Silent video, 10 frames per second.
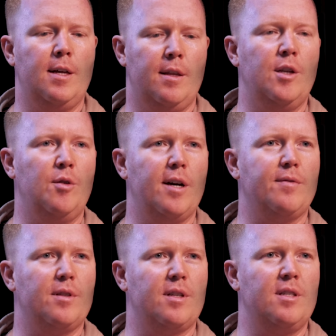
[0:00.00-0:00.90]
And then you
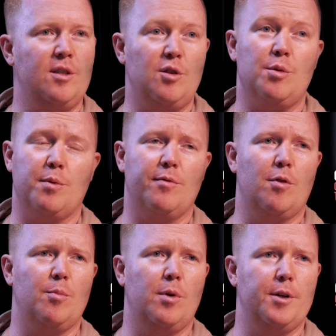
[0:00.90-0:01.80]
have to continue to
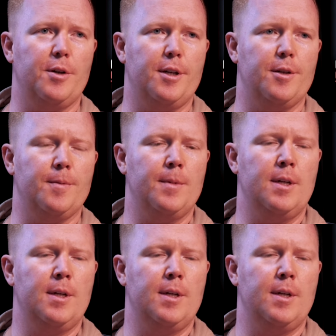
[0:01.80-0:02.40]
perform while you're here.